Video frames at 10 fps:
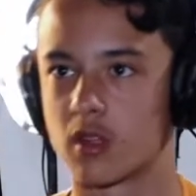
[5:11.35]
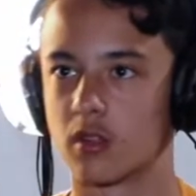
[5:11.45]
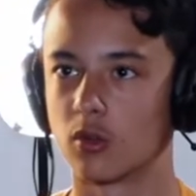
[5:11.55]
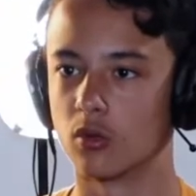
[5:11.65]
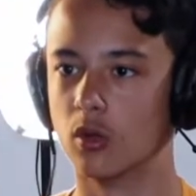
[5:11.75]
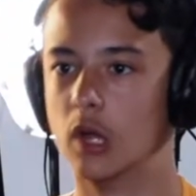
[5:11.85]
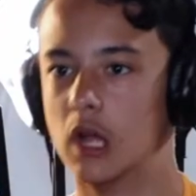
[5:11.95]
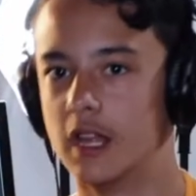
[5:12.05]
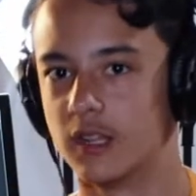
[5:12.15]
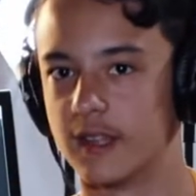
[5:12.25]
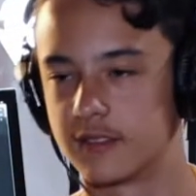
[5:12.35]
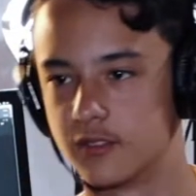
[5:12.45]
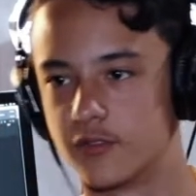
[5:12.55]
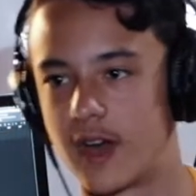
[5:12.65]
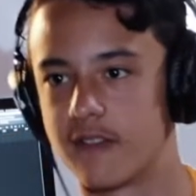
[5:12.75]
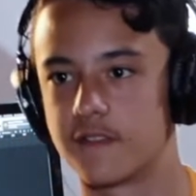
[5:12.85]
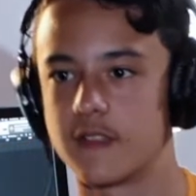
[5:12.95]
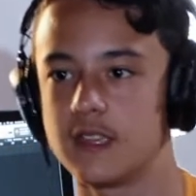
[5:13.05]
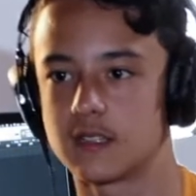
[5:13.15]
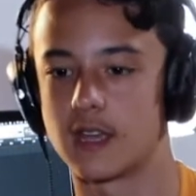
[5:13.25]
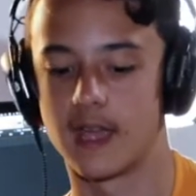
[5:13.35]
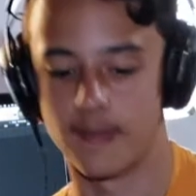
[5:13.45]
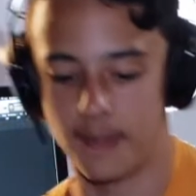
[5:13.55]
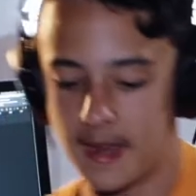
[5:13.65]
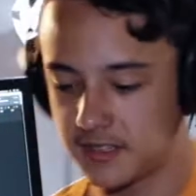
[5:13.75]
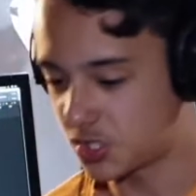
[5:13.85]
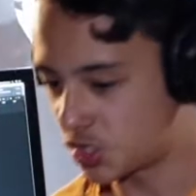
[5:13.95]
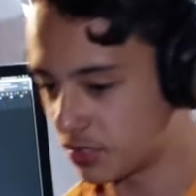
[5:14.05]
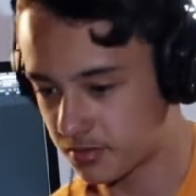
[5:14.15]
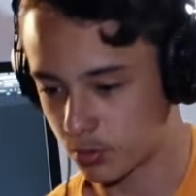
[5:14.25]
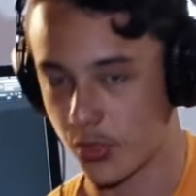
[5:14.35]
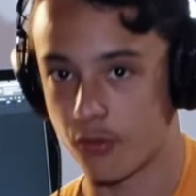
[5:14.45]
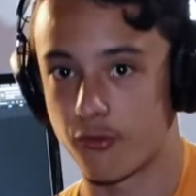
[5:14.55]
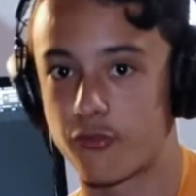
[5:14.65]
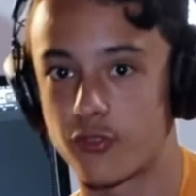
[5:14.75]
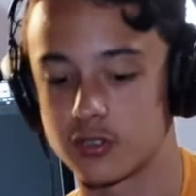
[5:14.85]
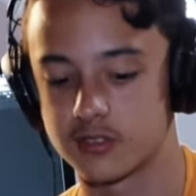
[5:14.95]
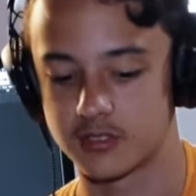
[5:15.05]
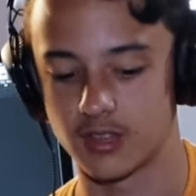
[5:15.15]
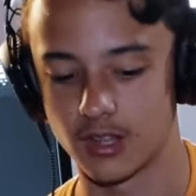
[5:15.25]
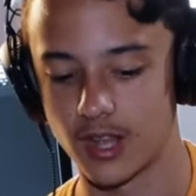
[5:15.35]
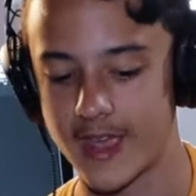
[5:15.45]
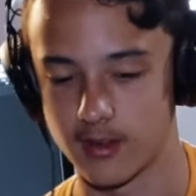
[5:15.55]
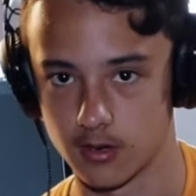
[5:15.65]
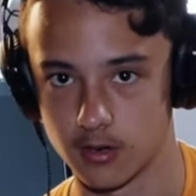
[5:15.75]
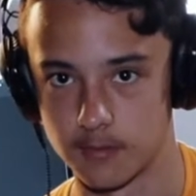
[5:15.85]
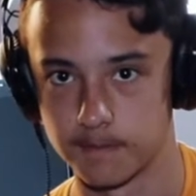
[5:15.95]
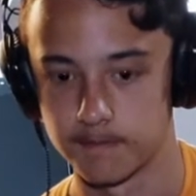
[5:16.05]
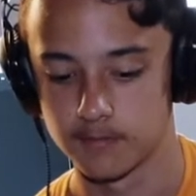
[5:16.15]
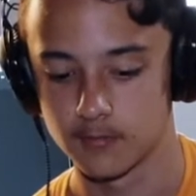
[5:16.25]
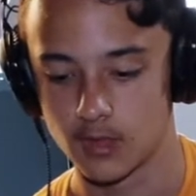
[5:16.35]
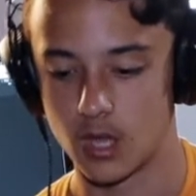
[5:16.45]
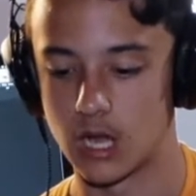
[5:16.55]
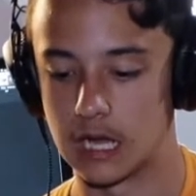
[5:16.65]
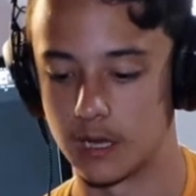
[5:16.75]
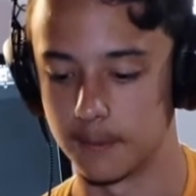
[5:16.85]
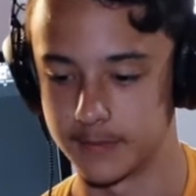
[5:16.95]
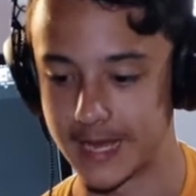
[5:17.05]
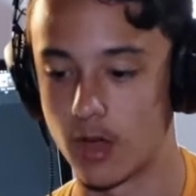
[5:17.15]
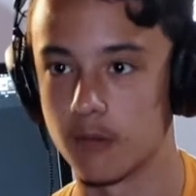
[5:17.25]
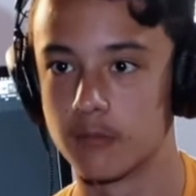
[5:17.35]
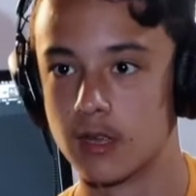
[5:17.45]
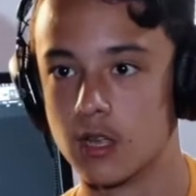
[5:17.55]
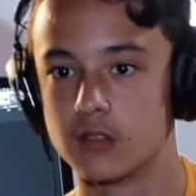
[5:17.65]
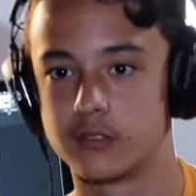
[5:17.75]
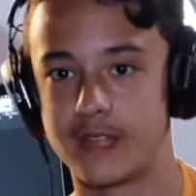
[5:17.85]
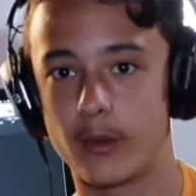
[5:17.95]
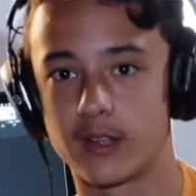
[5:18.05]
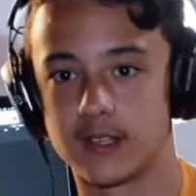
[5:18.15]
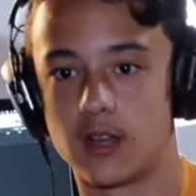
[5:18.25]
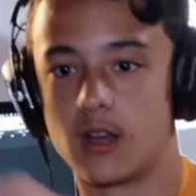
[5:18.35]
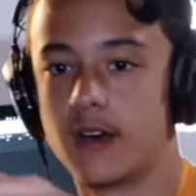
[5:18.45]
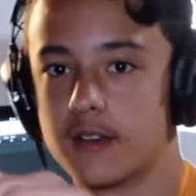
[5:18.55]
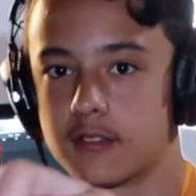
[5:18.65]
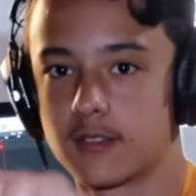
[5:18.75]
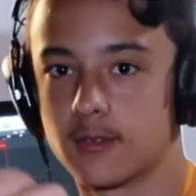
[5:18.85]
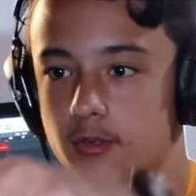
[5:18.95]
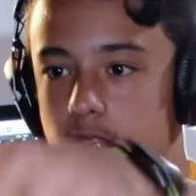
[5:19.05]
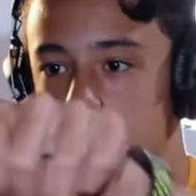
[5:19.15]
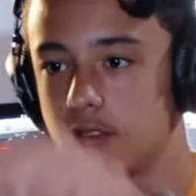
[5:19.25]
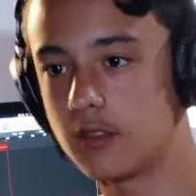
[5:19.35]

a little less than 5 feet, and that's just with the first layer down. So now we're gonna unscrew these.